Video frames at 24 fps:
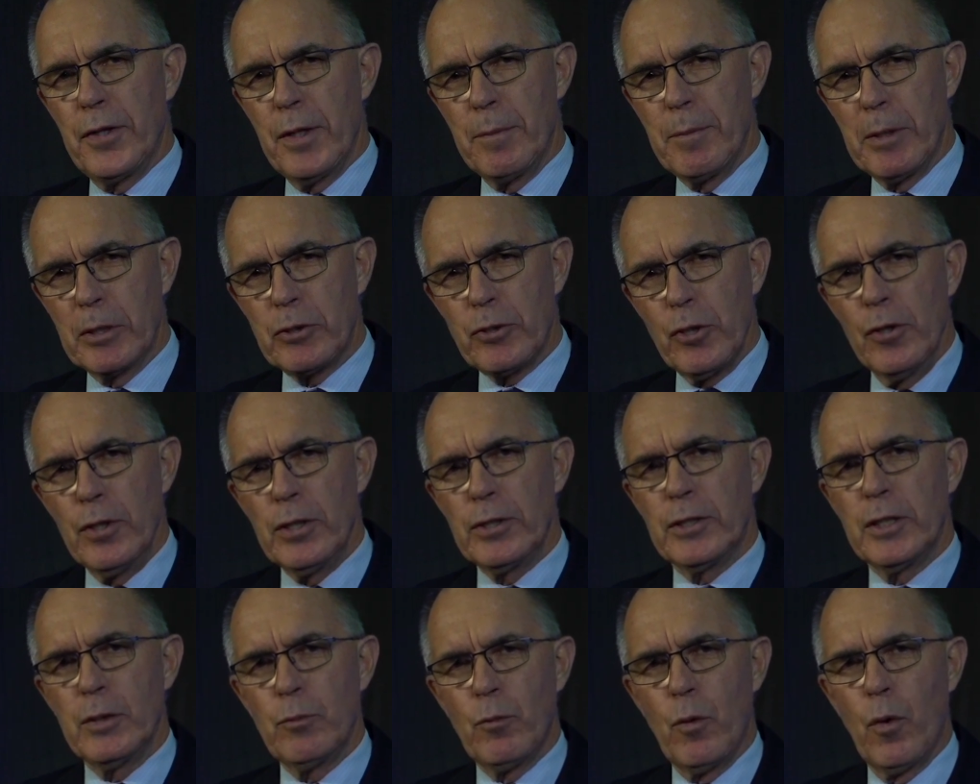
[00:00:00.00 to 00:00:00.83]

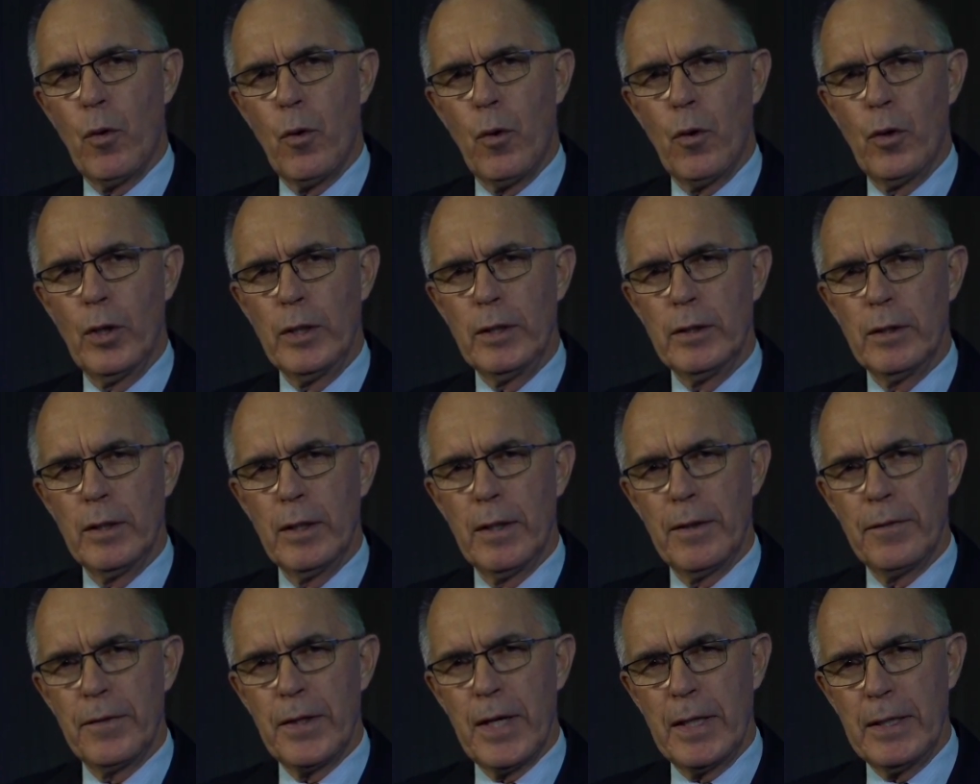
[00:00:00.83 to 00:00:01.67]
maternity ward
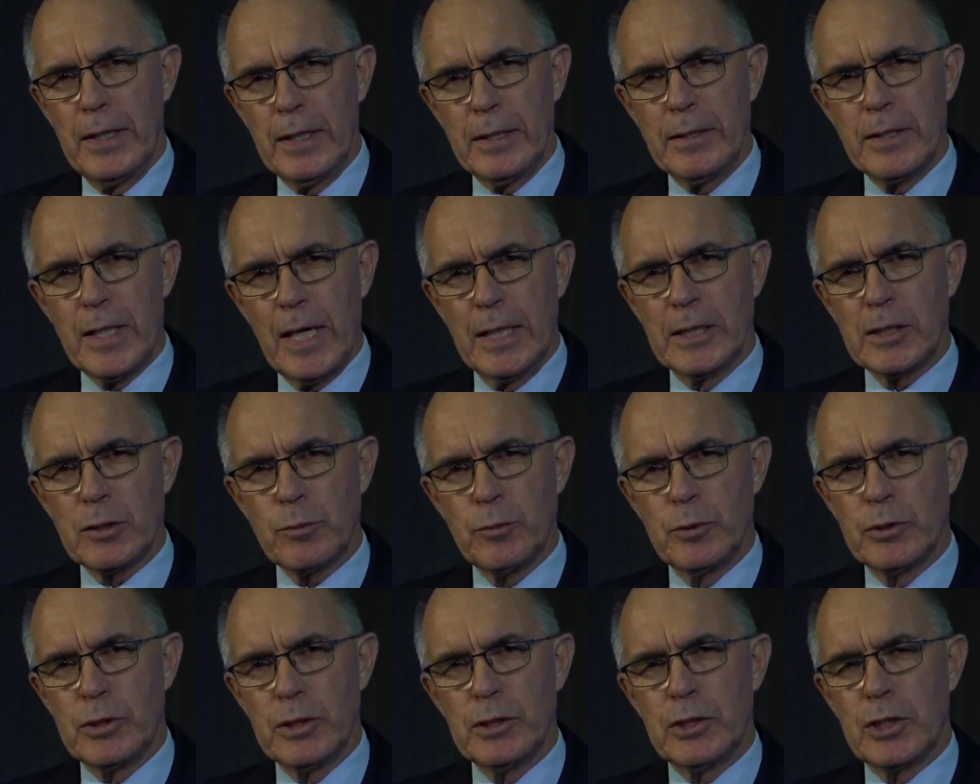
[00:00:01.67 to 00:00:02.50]
that Ignaz
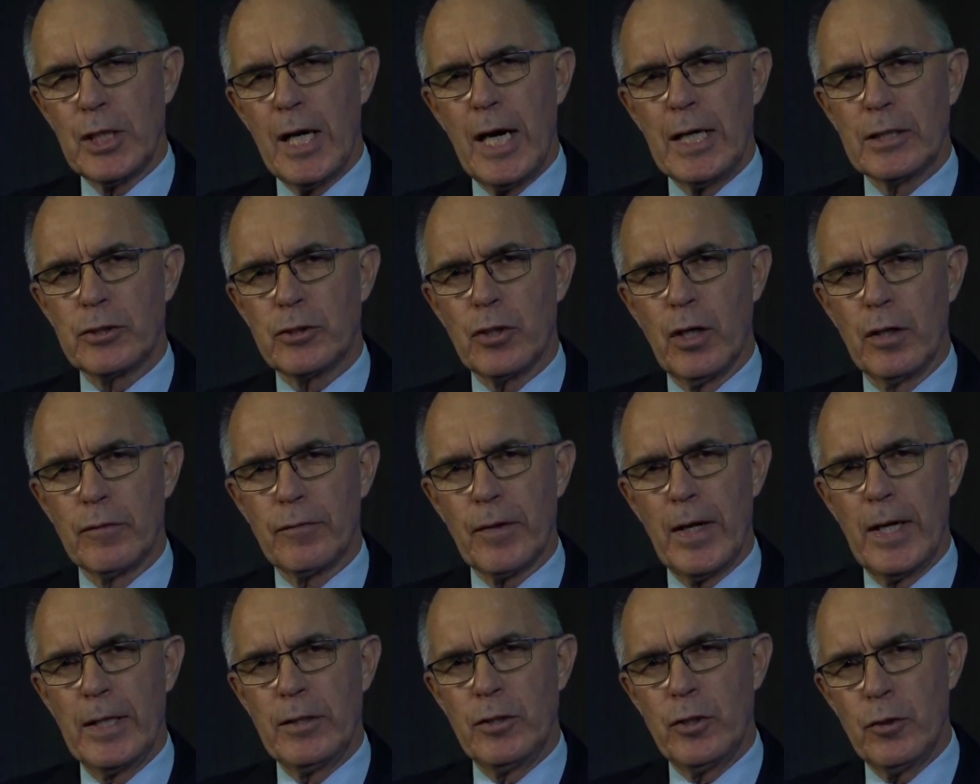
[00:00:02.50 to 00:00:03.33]
was in charge of
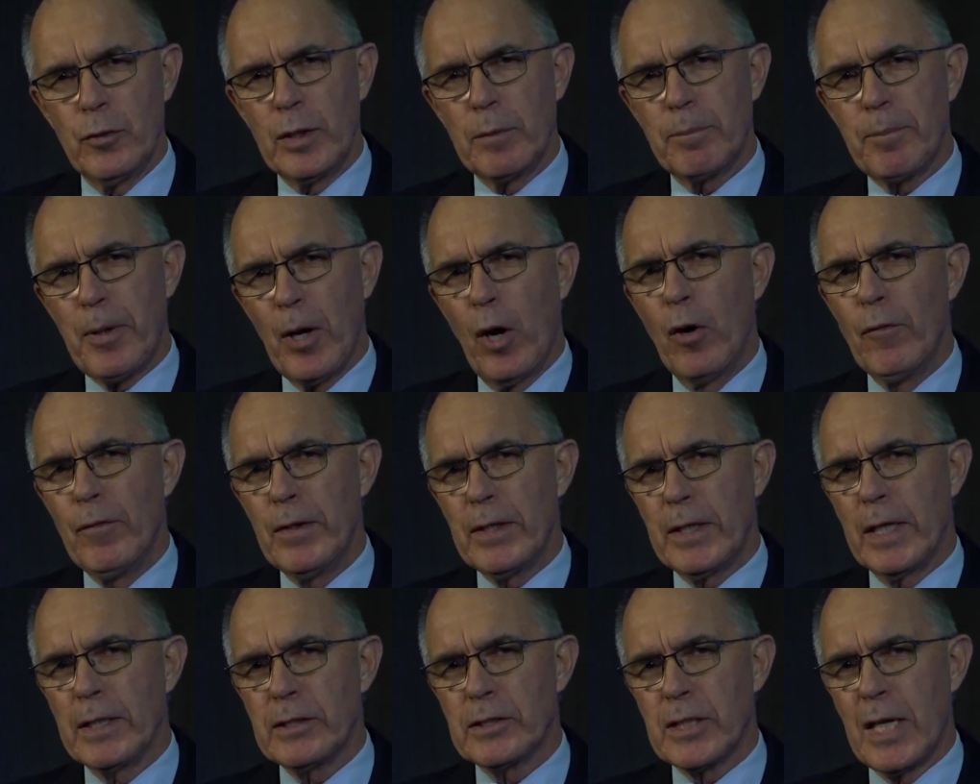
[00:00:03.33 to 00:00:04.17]
and doing
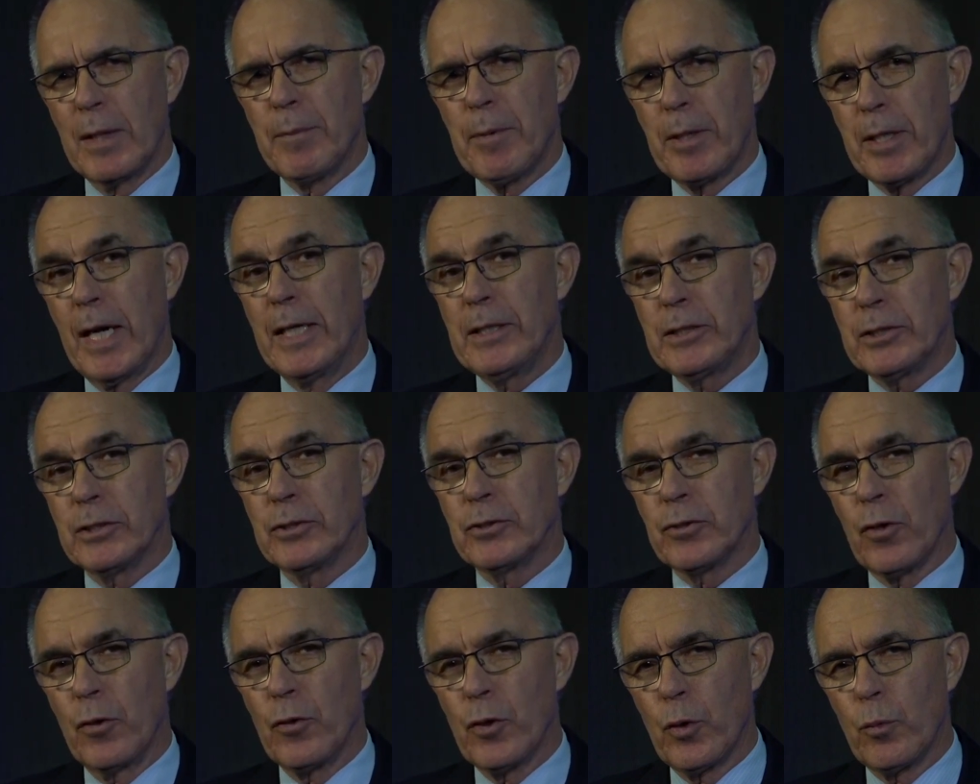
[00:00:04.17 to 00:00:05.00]
pelvic
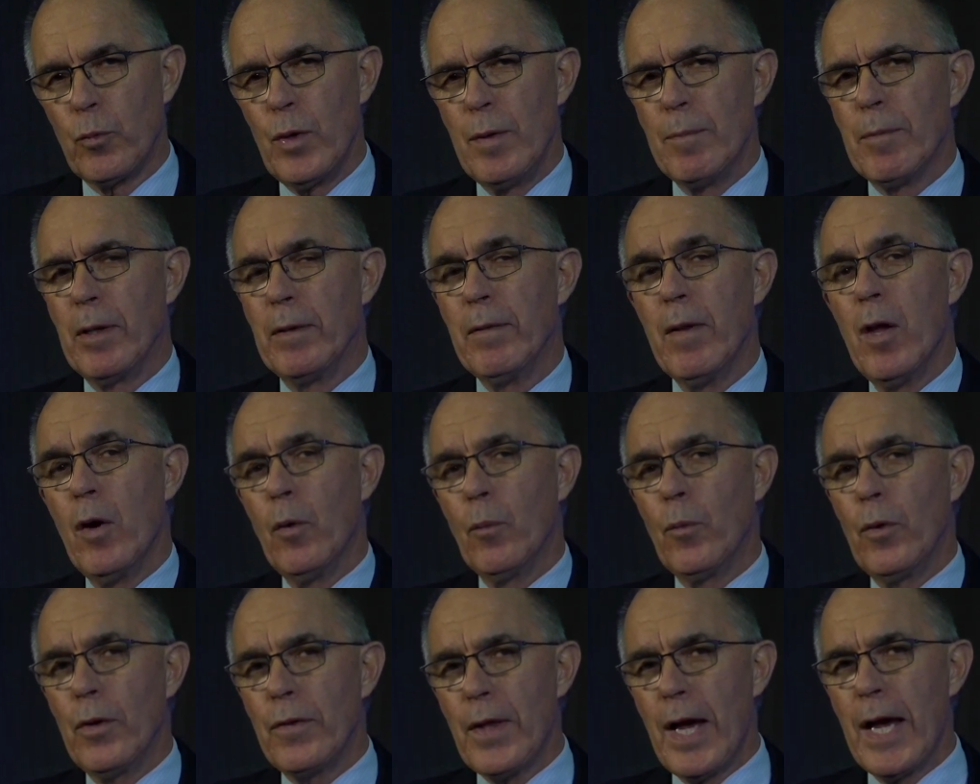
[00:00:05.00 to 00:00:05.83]
examinations on the women
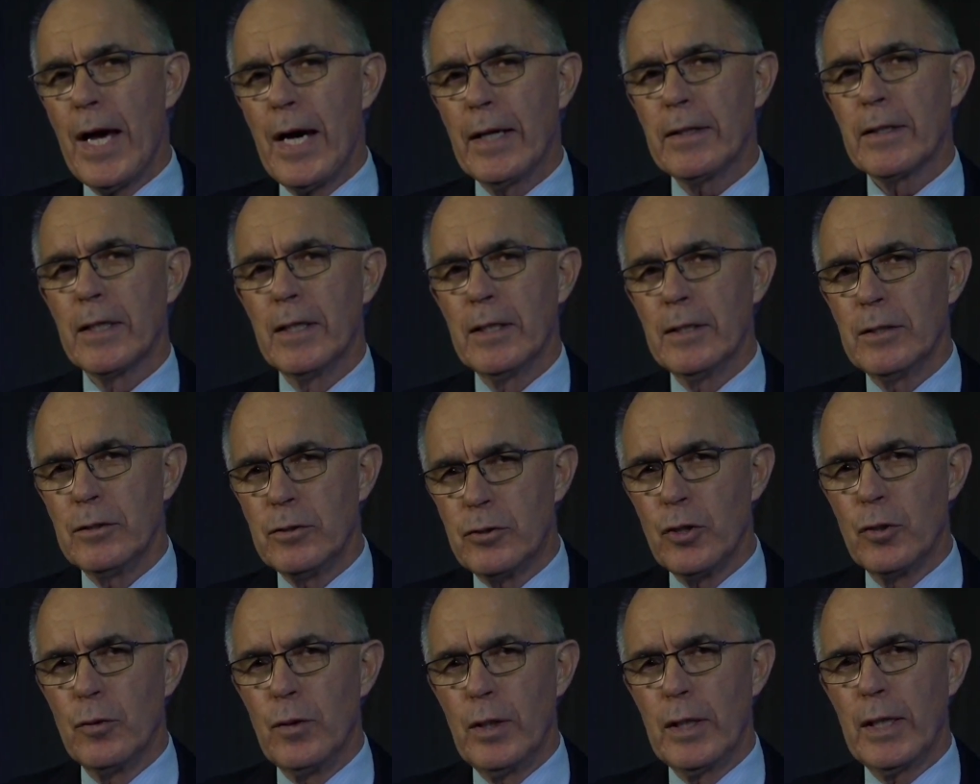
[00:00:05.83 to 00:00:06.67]
without
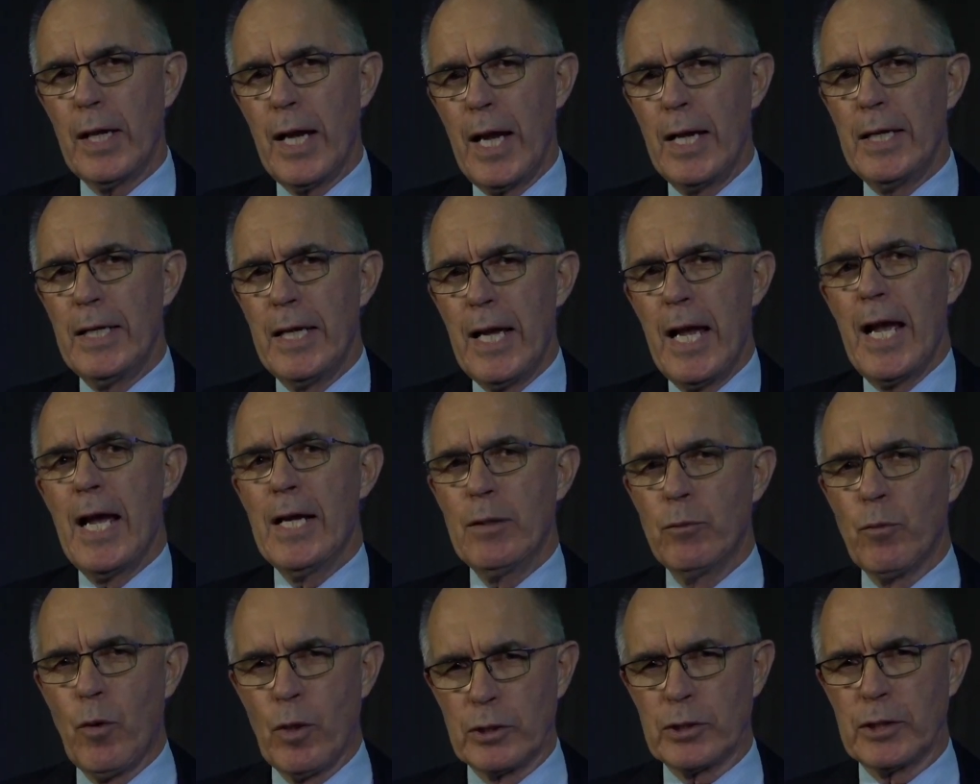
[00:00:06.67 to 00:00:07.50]
doing any
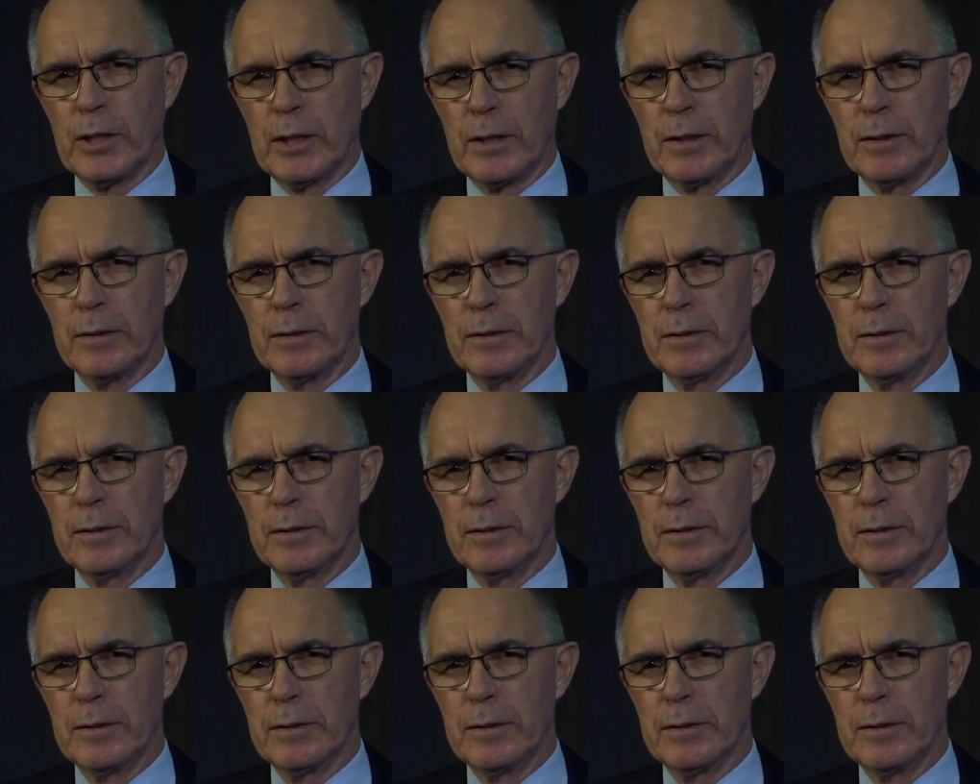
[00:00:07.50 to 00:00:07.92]
hand washing,